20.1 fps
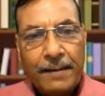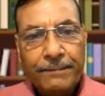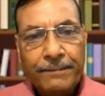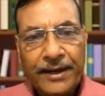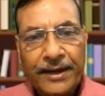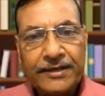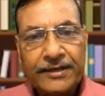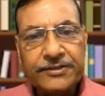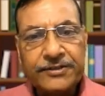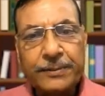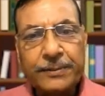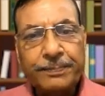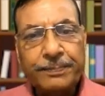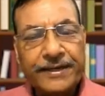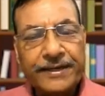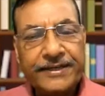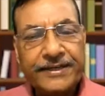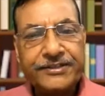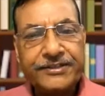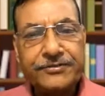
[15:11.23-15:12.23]
place the
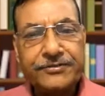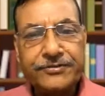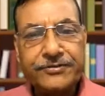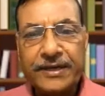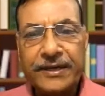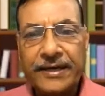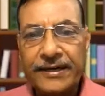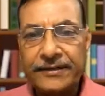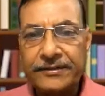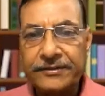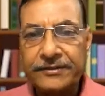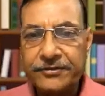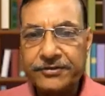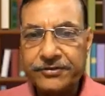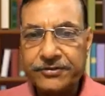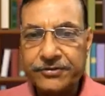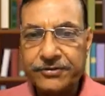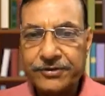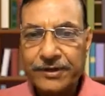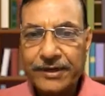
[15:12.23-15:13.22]
patient's
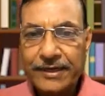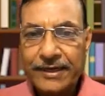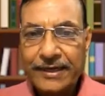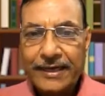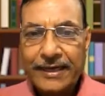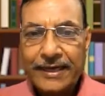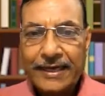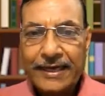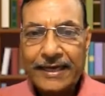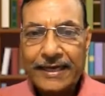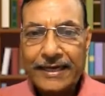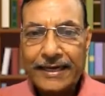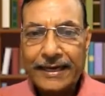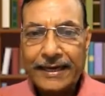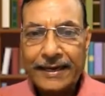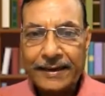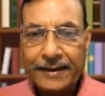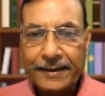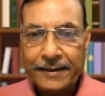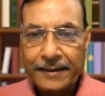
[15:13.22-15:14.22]
hands in
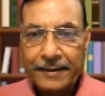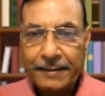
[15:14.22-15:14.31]
a